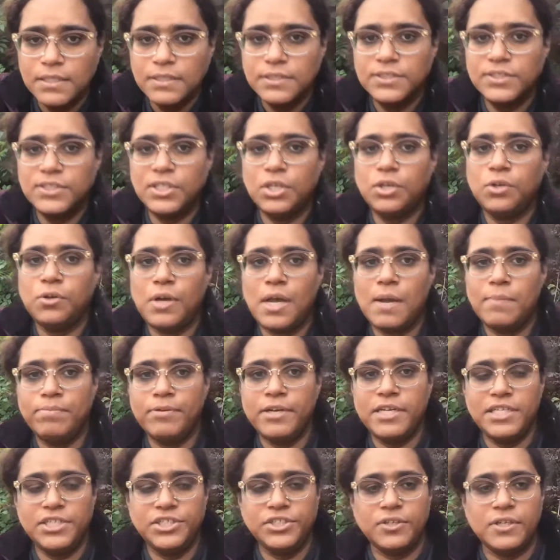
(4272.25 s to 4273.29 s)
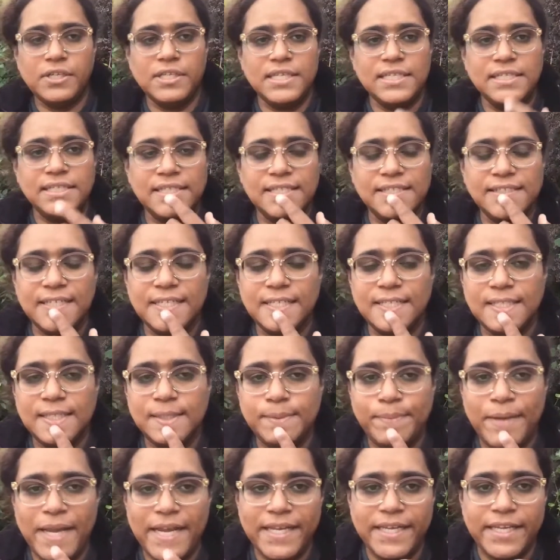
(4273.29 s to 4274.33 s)
So I'm pretty sure this is in the
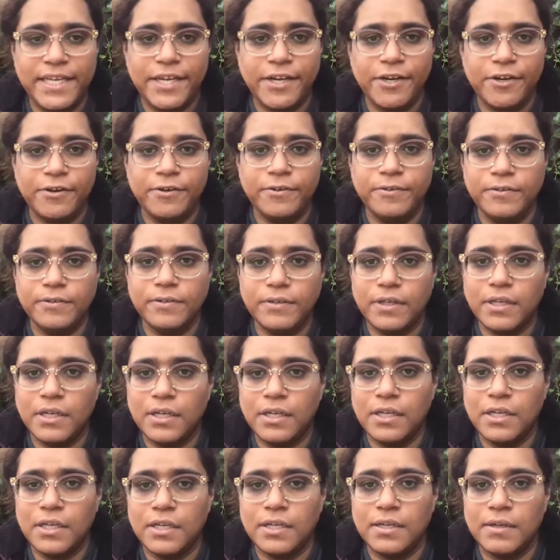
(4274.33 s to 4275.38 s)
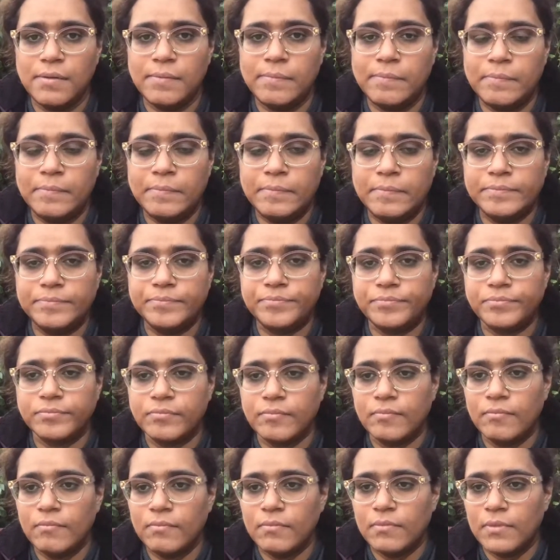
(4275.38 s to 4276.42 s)
spec here. Um,
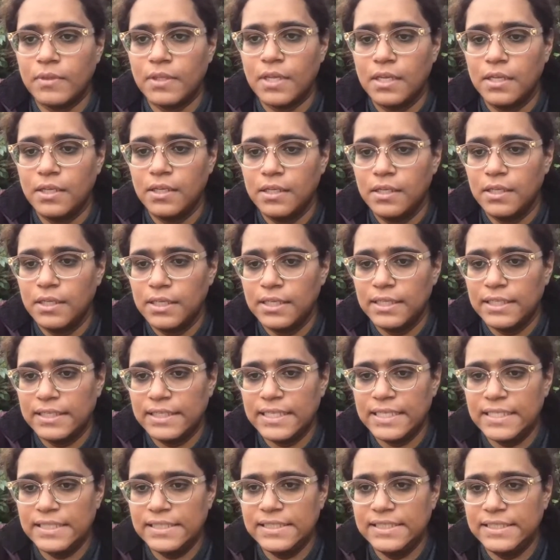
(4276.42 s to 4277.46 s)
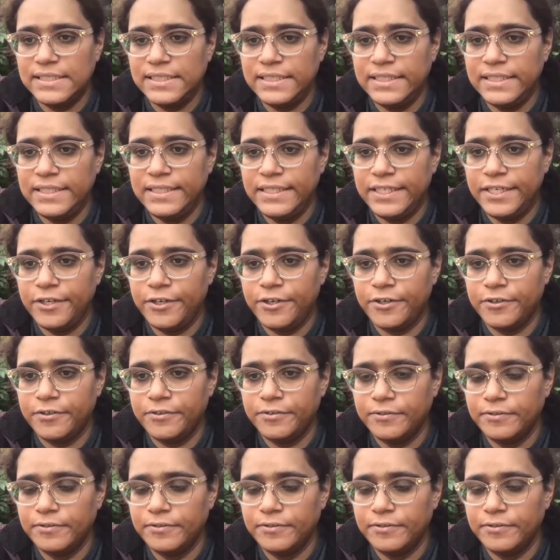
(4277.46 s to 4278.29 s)
let's see here.